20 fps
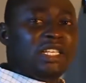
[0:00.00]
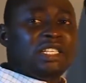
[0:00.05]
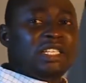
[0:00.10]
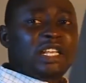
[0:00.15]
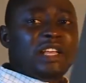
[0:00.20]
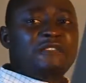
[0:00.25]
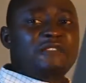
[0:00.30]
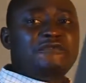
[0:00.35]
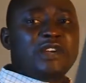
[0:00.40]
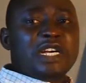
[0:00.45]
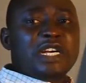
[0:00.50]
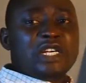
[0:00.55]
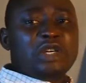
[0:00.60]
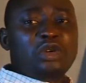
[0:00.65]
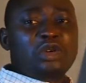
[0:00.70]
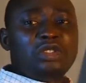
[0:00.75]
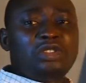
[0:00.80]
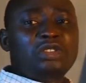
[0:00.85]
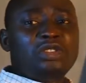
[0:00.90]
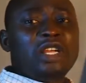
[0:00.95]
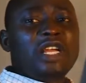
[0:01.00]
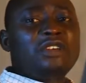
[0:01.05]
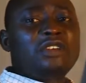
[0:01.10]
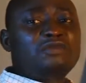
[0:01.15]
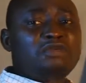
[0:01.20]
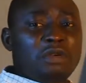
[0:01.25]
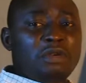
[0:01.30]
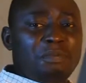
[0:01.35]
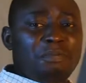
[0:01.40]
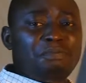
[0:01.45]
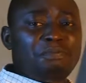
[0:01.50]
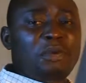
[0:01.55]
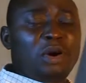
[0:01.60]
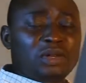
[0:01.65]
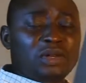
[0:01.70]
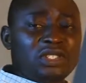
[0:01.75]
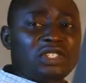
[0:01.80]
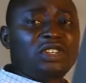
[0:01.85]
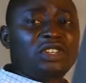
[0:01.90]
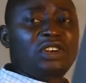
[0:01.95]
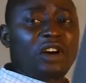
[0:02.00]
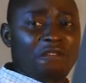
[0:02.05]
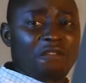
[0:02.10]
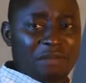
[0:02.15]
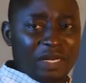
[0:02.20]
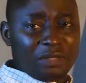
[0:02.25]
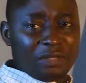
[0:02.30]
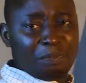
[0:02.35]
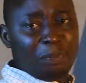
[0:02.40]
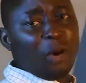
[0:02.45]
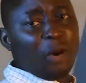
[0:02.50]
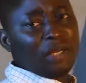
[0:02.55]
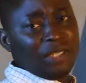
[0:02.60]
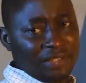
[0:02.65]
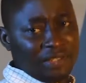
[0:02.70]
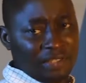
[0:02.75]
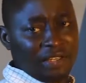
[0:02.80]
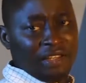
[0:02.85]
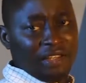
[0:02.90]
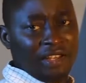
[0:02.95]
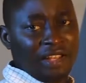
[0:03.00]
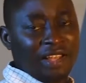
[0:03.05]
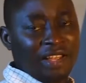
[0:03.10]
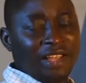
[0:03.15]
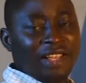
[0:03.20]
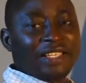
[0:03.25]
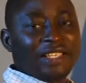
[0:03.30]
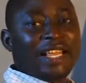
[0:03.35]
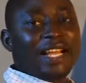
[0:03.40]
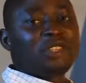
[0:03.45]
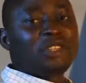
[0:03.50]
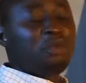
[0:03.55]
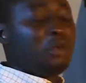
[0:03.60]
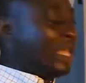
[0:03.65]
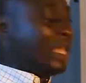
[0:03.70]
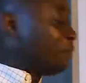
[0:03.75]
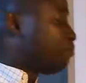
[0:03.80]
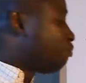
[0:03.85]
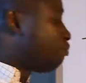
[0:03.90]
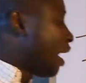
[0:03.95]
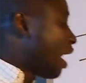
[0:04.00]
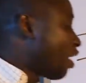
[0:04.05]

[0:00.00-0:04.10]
a very good, a robust government policy that will back